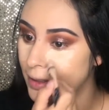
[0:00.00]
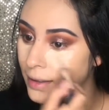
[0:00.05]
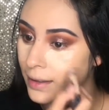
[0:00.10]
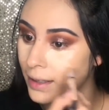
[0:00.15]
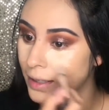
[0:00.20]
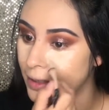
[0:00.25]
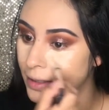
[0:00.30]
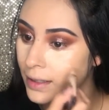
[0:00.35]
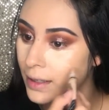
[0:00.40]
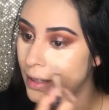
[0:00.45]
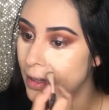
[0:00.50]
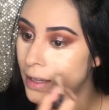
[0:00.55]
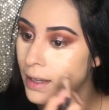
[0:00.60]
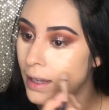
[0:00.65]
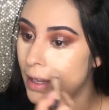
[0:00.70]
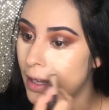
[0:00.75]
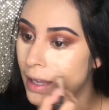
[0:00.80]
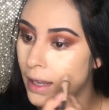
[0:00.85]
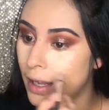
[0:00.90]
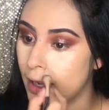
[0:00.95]
Like,
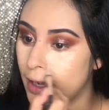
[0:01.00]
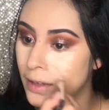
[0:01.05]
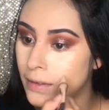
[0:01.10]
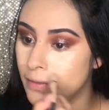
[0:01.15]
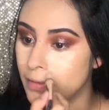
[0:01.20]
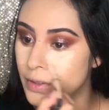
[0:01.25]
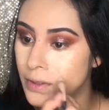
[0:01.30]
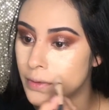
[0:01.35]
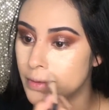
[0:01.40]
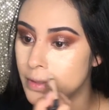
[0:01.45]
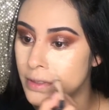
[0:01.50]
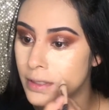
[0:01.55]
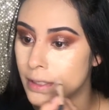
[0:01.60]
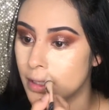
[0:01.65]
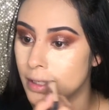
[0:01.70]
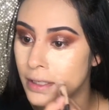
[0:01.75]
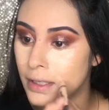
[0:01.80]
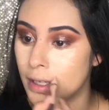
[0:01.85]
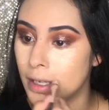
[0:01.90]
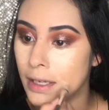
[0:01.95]
I've used
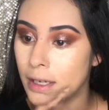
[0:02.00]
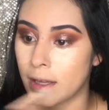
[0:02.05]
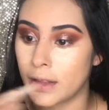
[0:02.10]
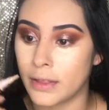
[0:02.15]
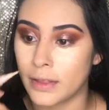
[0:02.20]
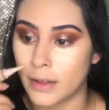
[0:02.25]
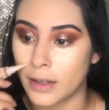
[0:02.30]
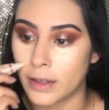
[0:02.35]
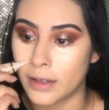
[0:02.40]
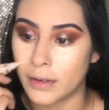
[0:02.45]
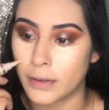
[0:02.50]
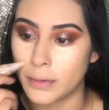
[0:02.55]
it and I thought,